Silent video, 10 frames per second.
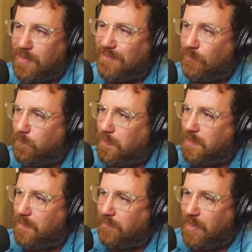
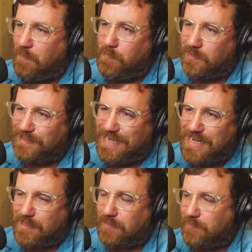enthalpy is how much
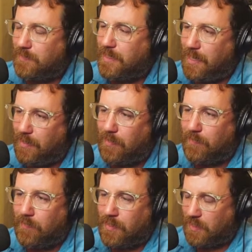heat is in the air,